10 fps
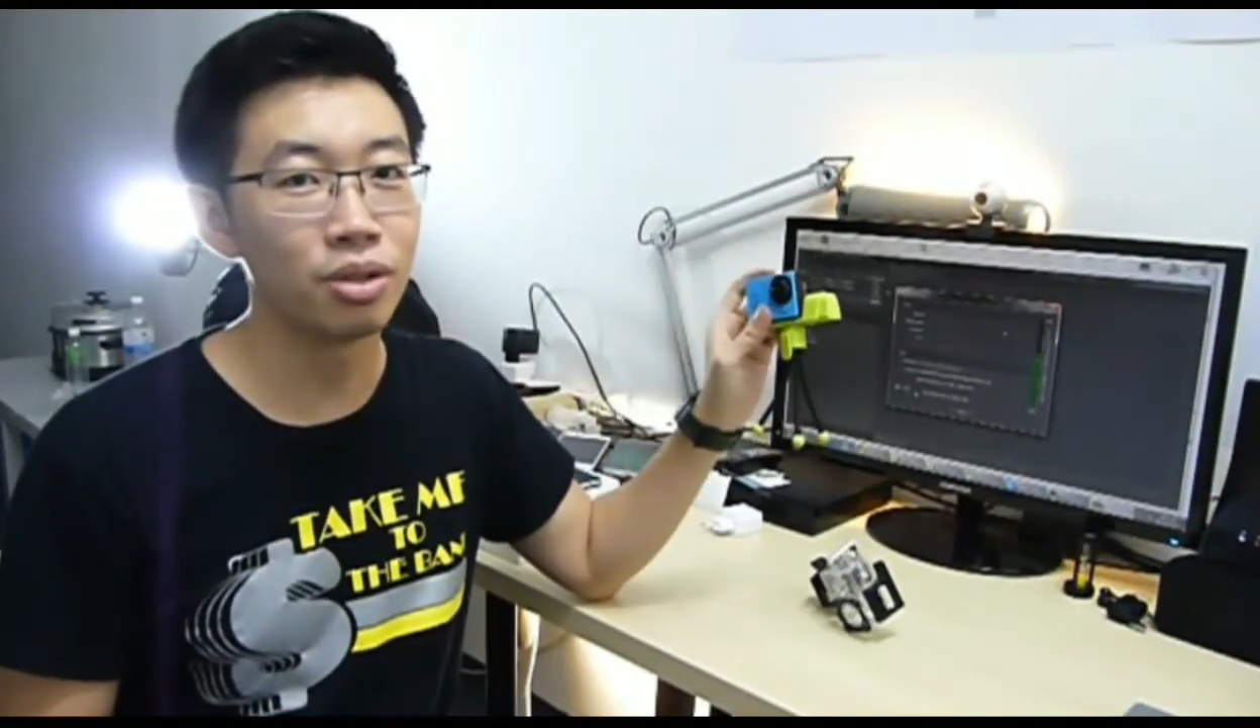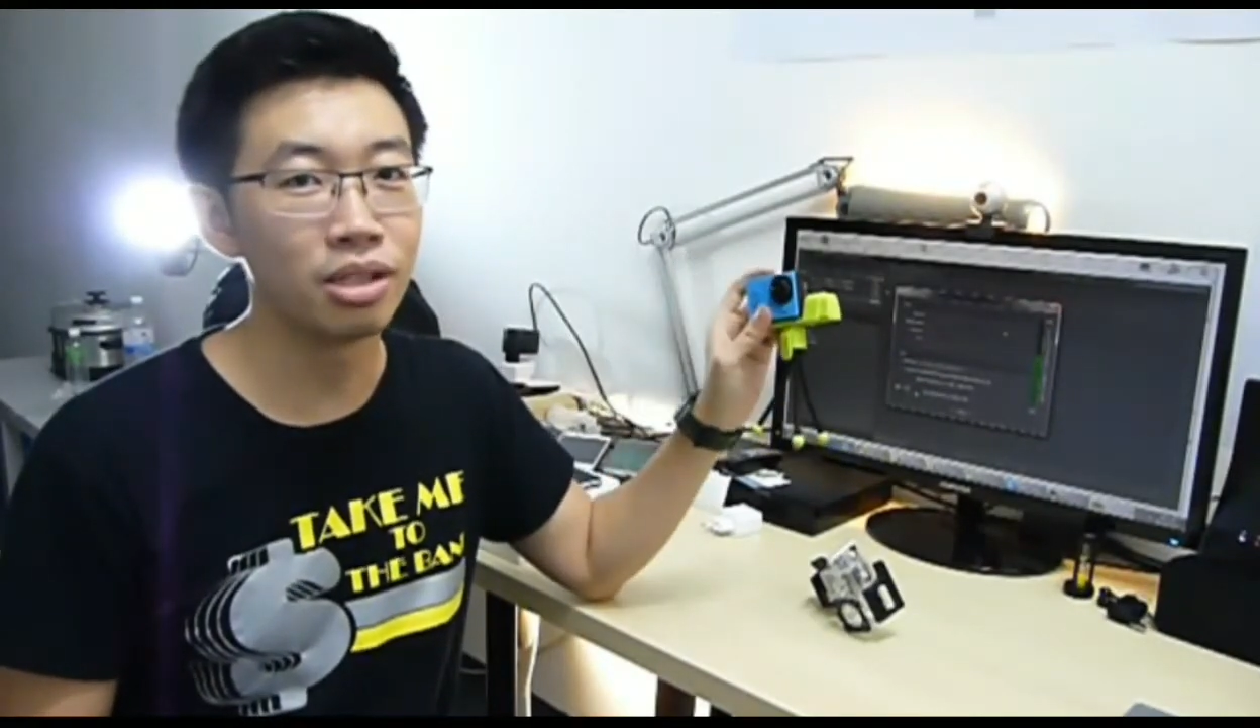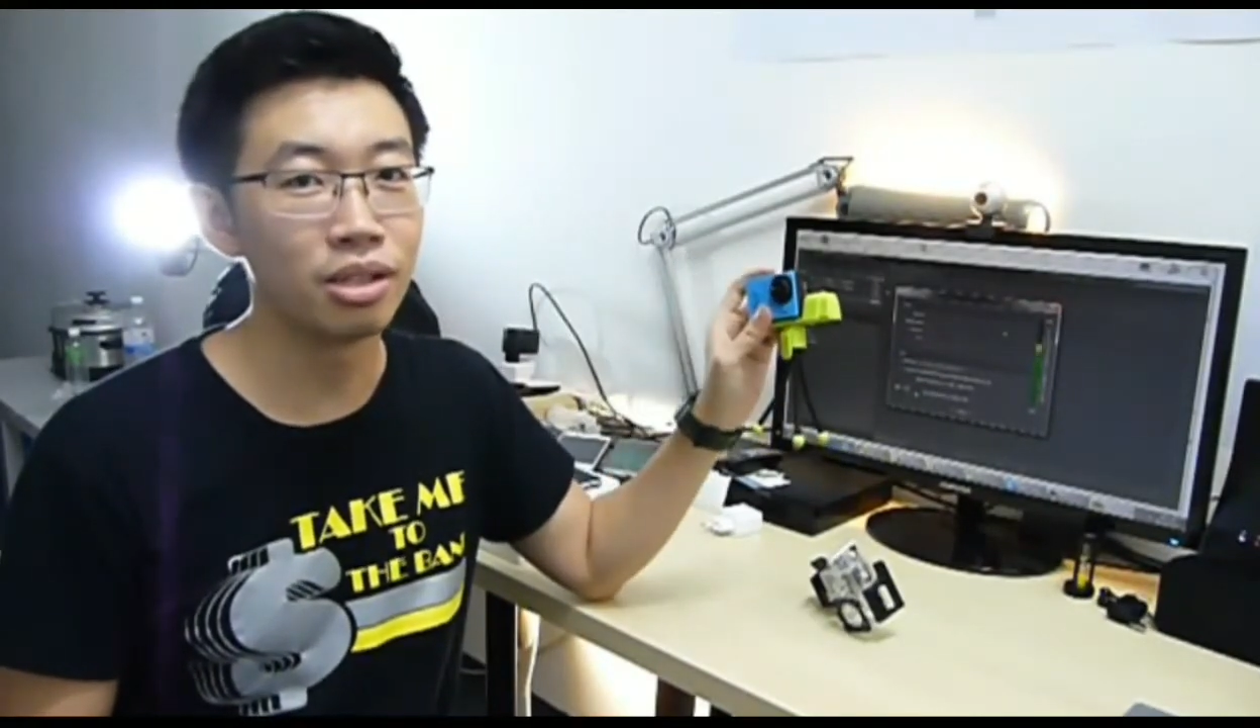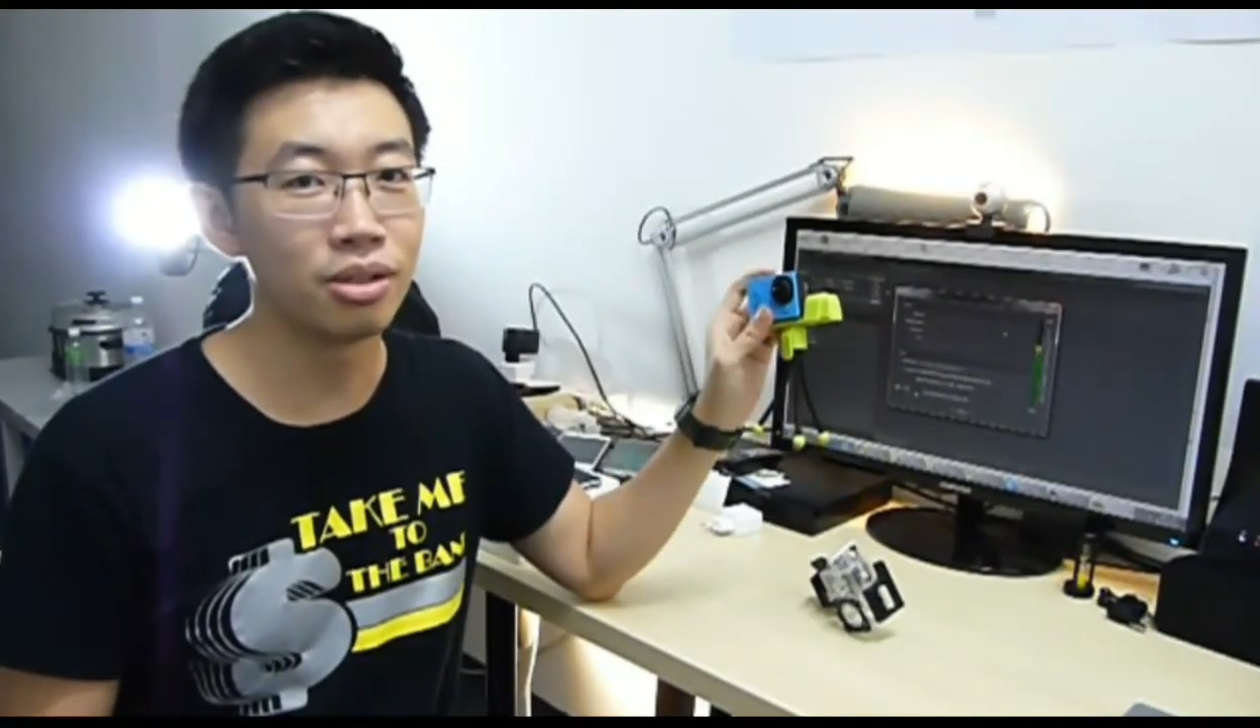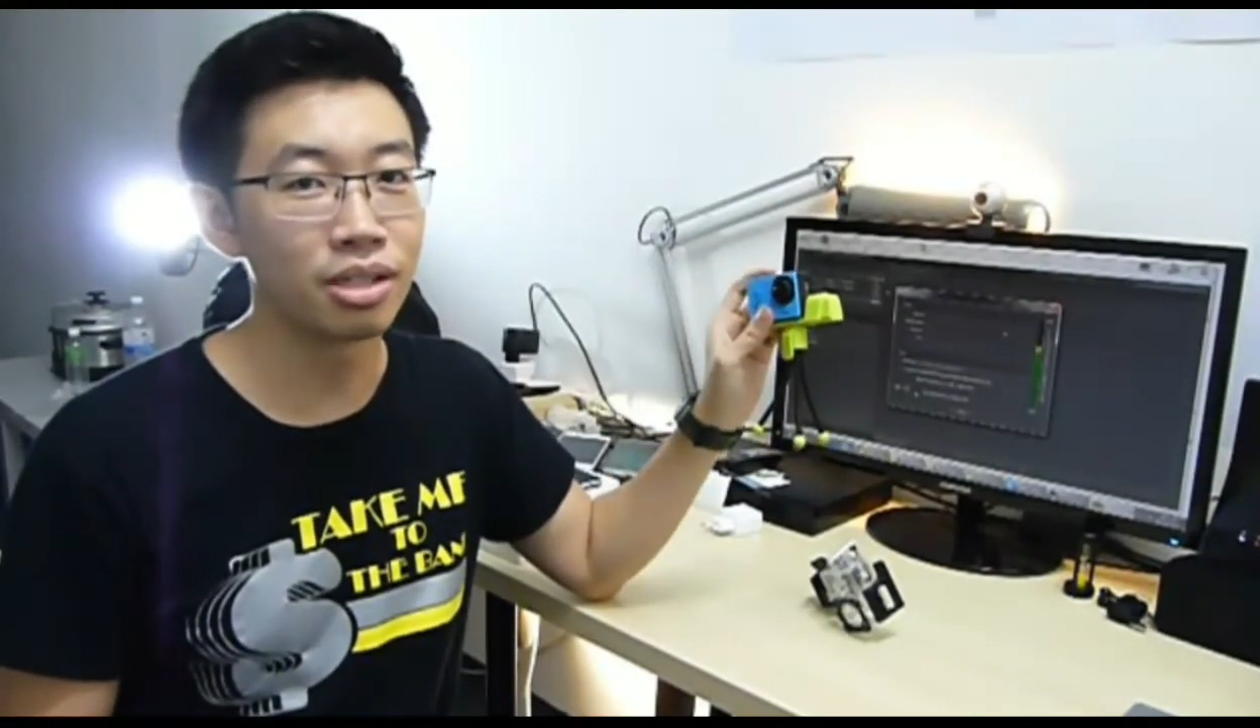
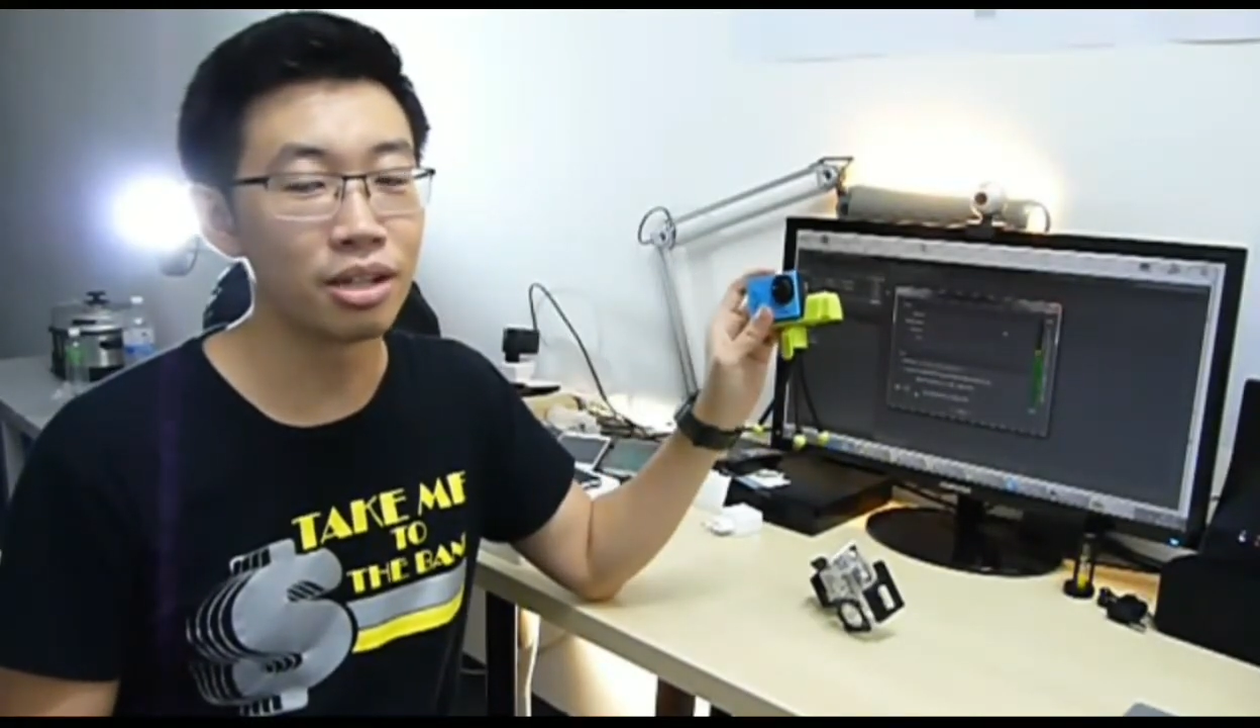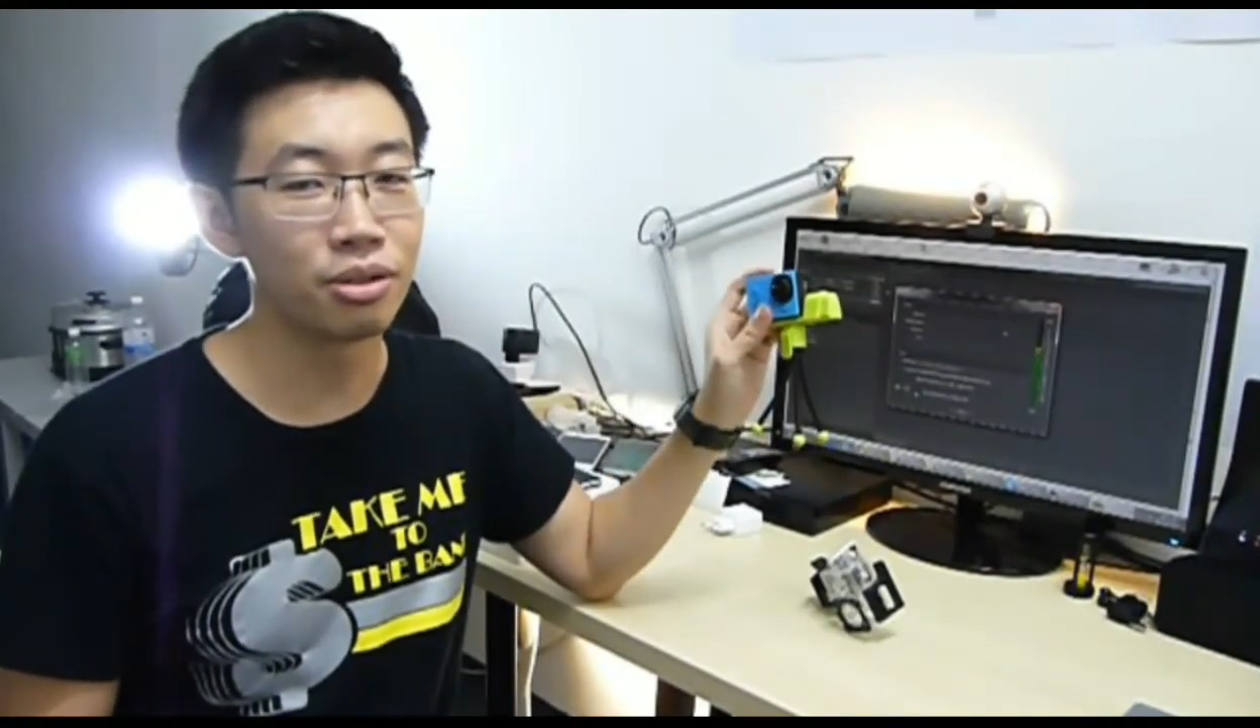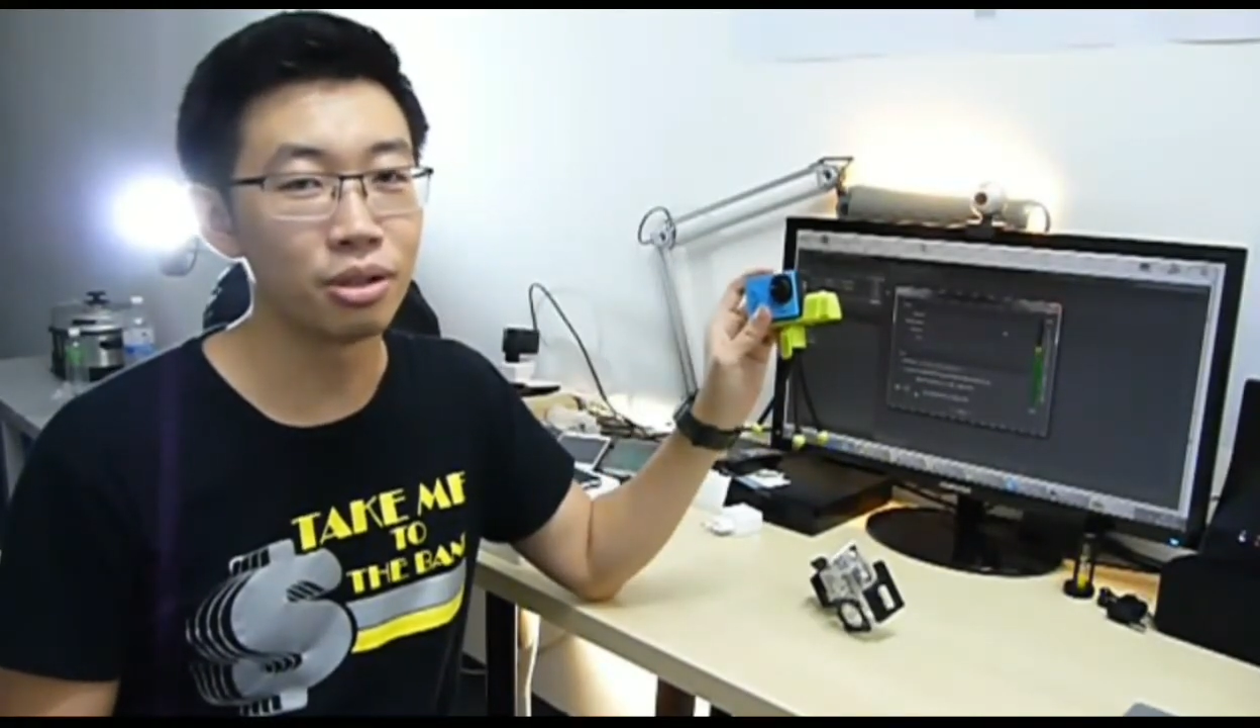videos and